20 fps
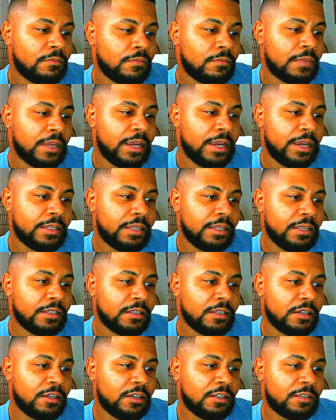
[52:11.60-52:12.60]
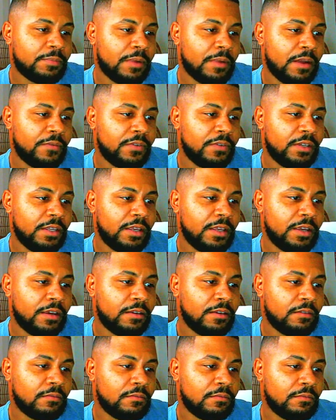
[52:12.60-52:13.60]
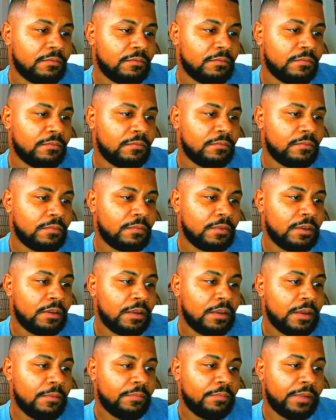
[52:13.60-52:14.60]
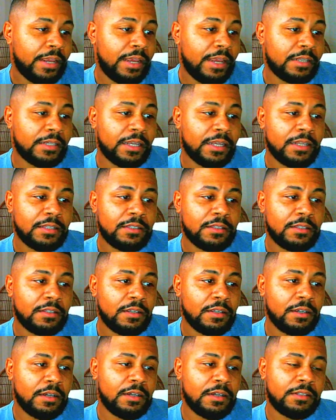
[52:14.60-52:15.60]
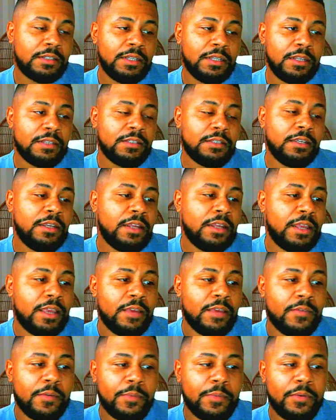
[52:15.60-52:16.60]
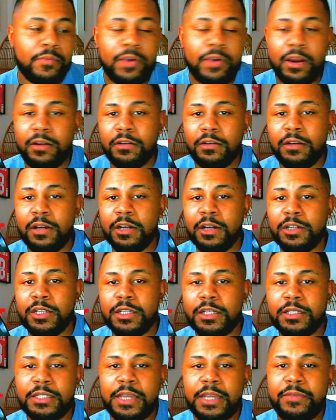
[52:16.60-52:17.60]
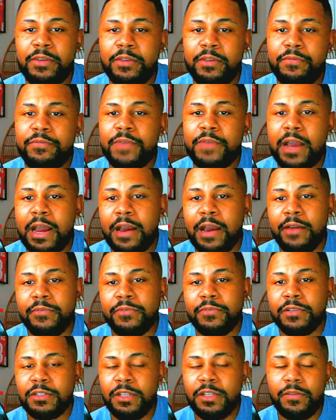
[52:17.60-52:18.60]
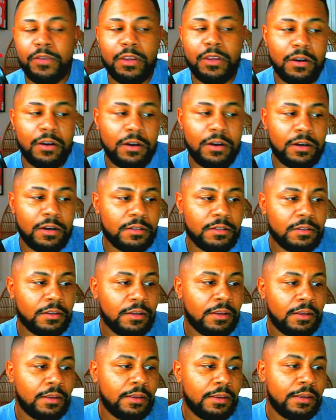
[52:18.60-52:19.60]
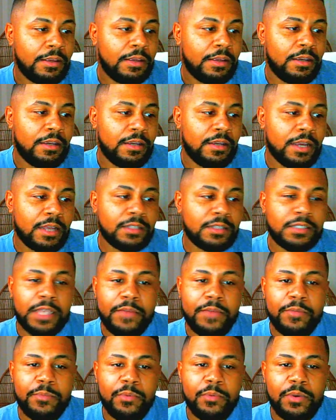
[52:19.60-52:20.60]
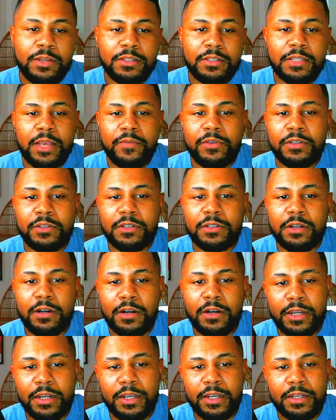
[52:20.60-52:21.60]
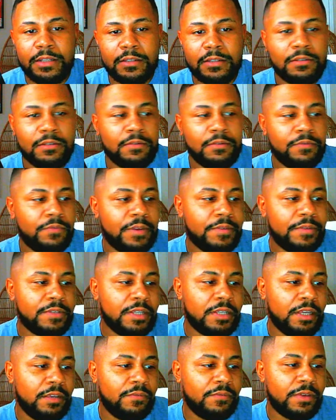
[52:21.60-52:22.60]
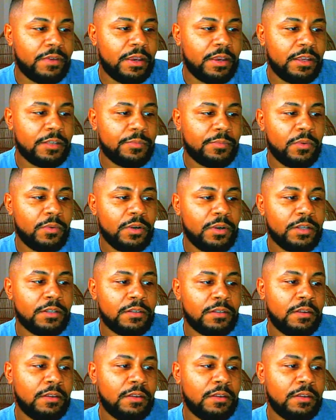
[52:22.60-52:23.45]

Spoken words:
Yeah, I think it's a good spot for DK. Playing Tennessee, they give up around 175 receiving yards. He got 7.7 targets, 15 fantasy points